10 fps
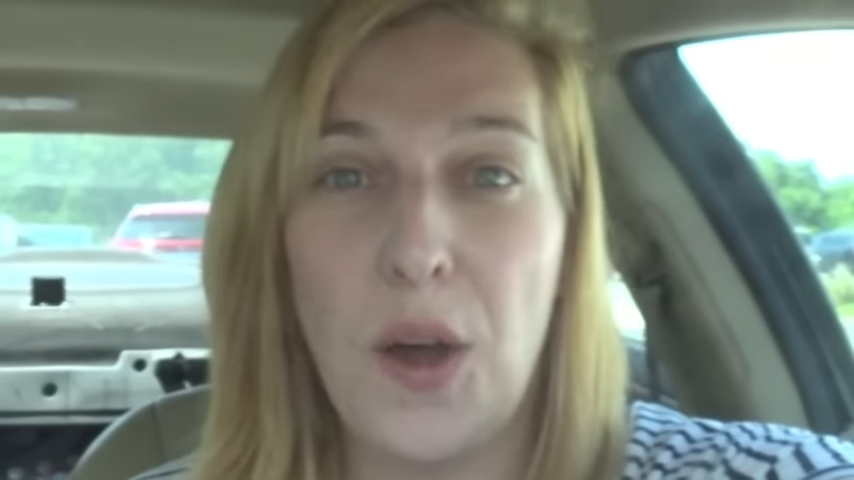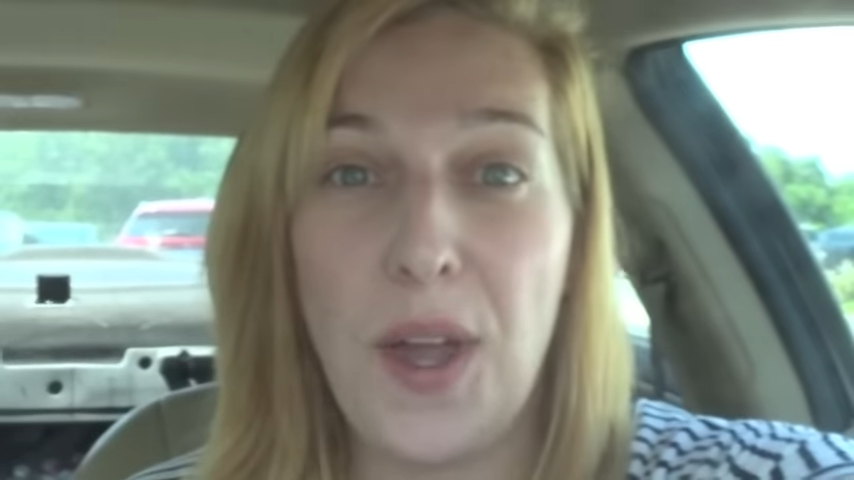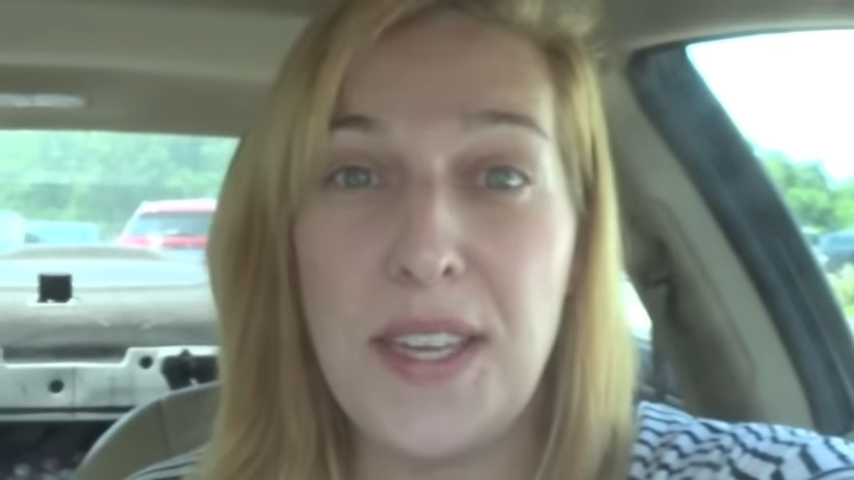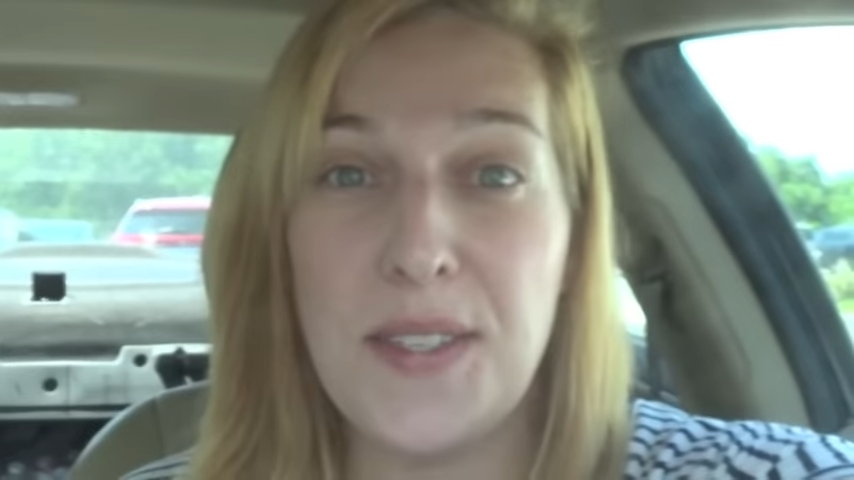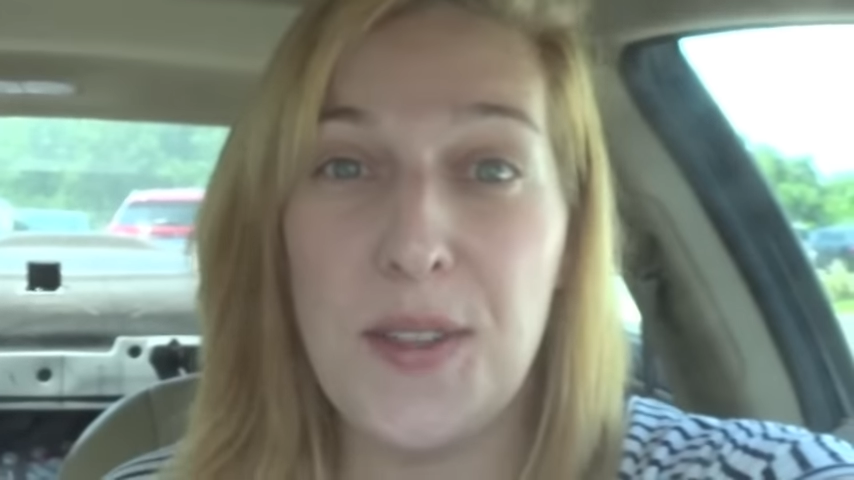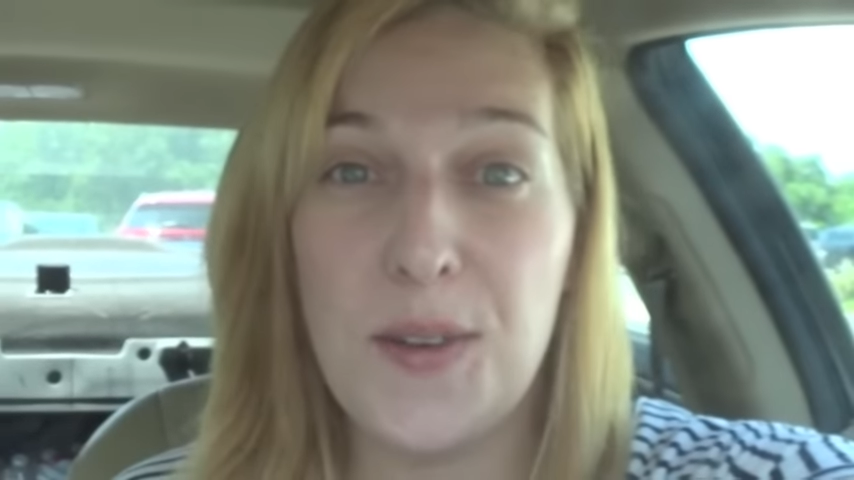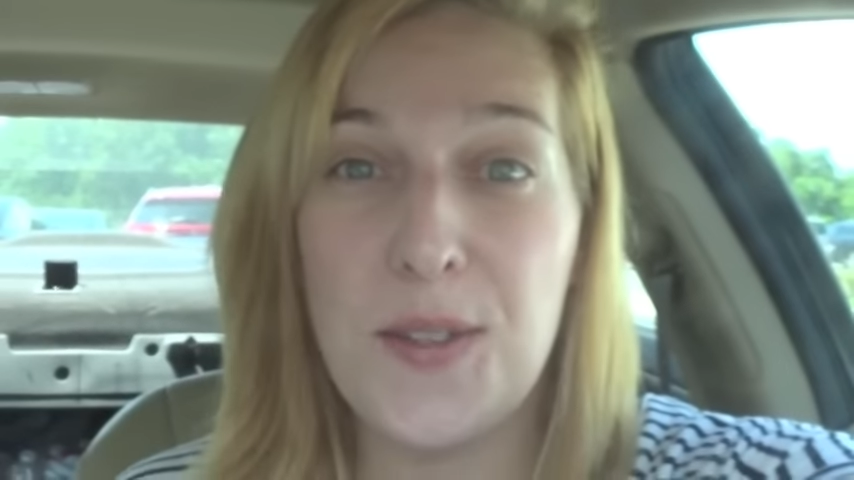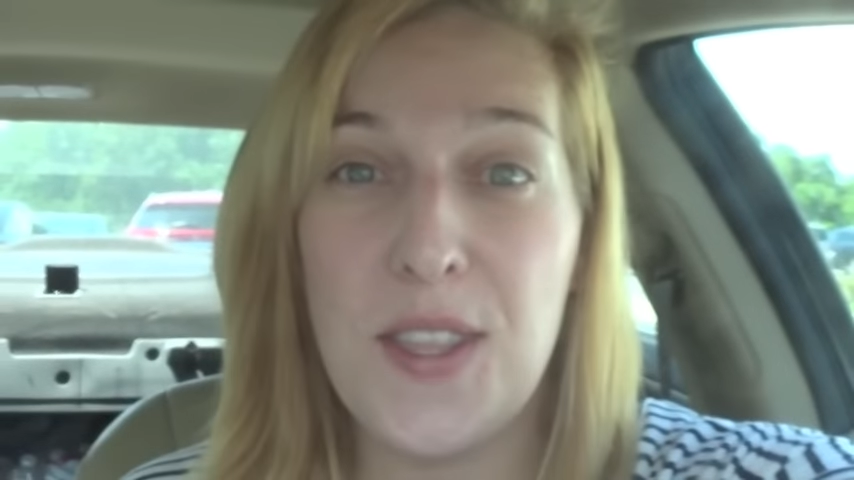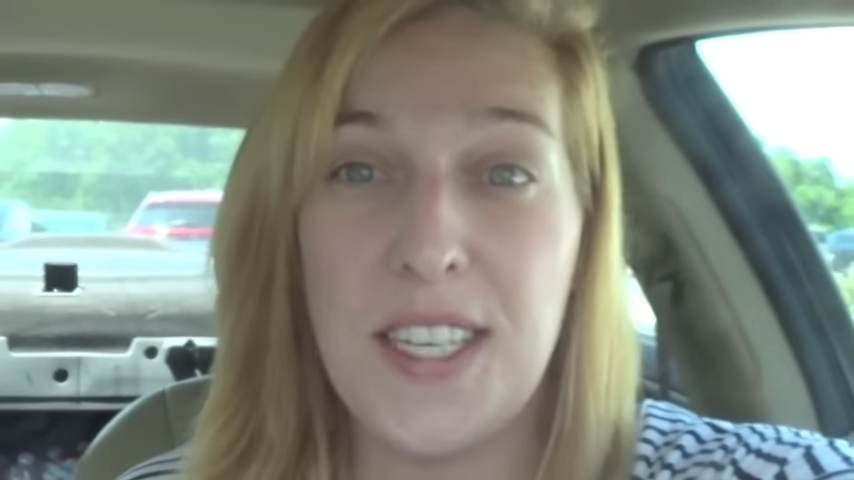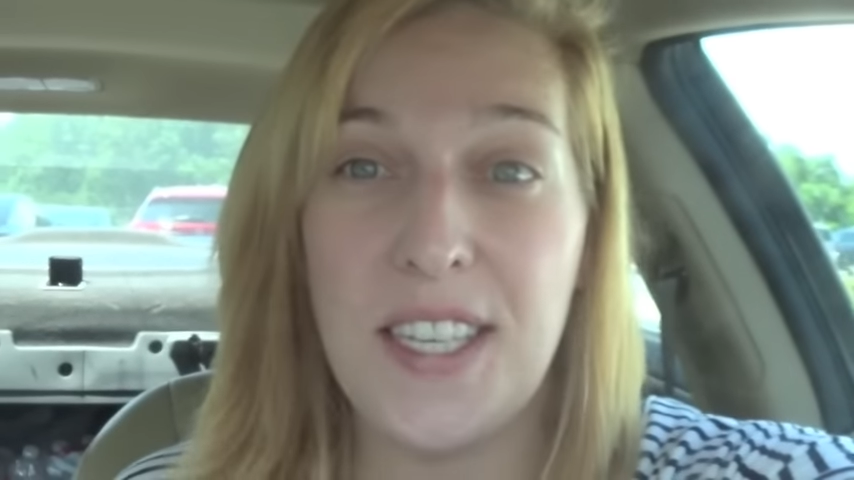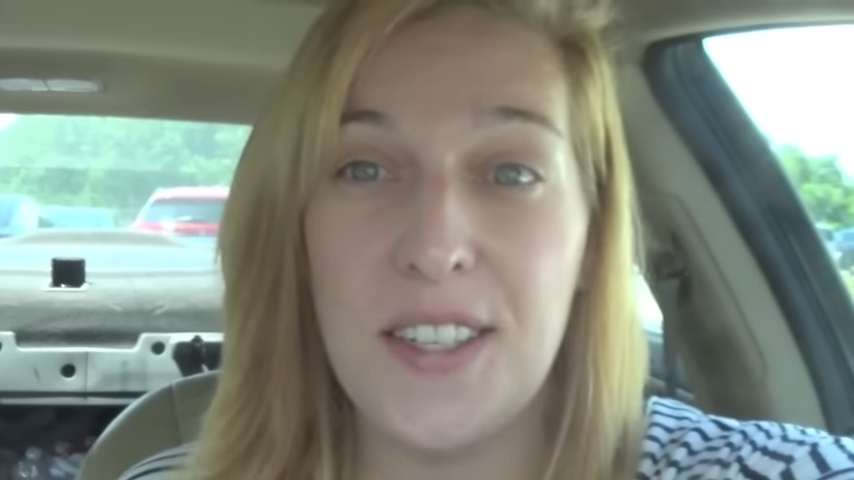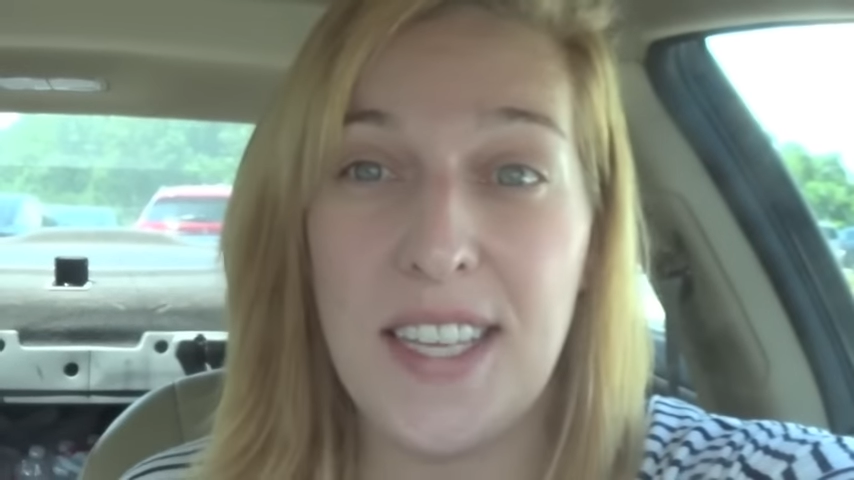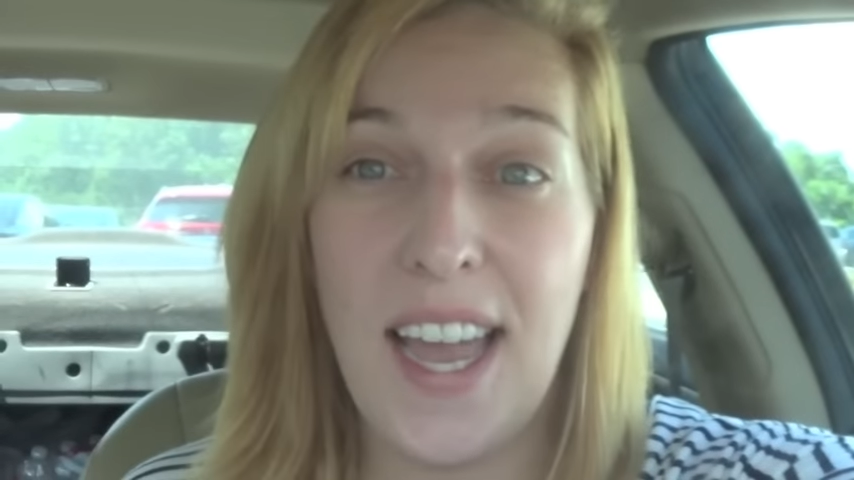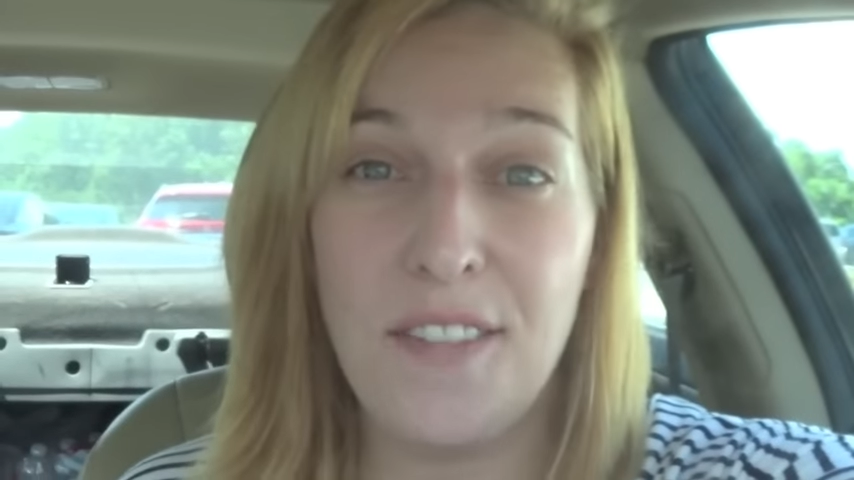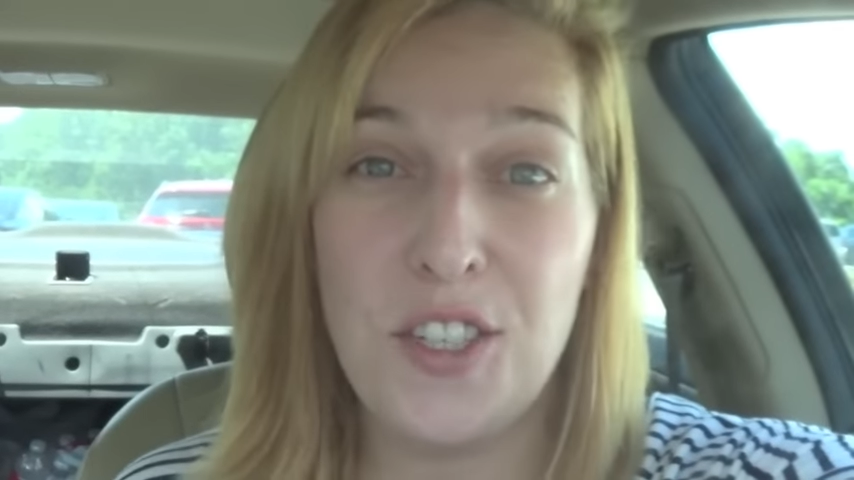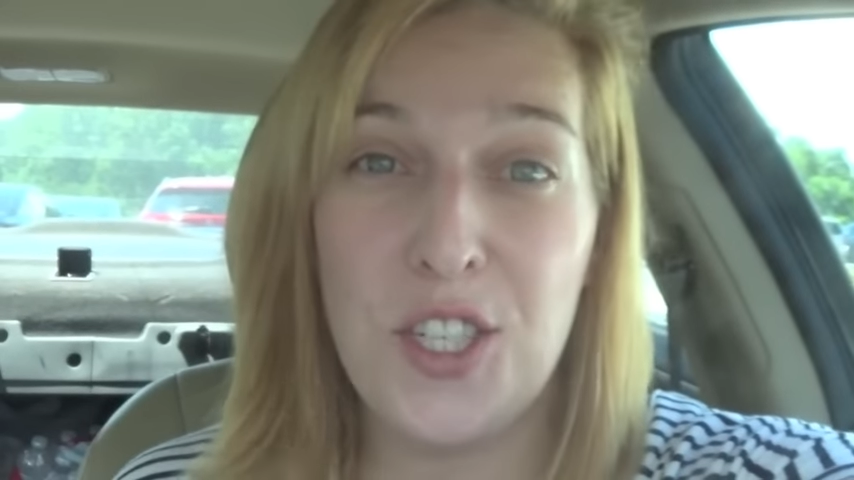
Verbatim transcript: Okay, so those are the deals I have